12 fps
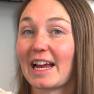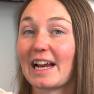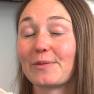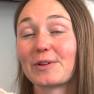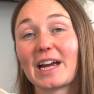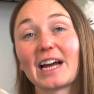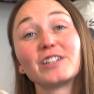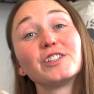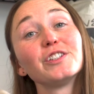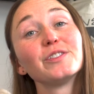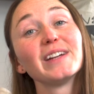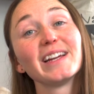and I will catch
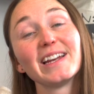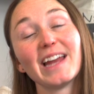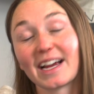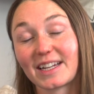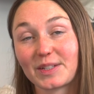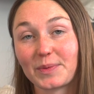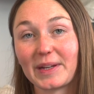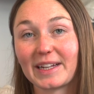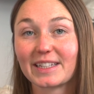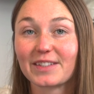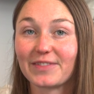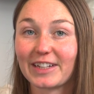you in next
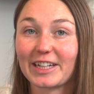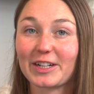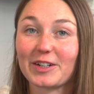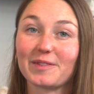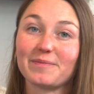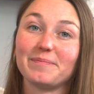week's video.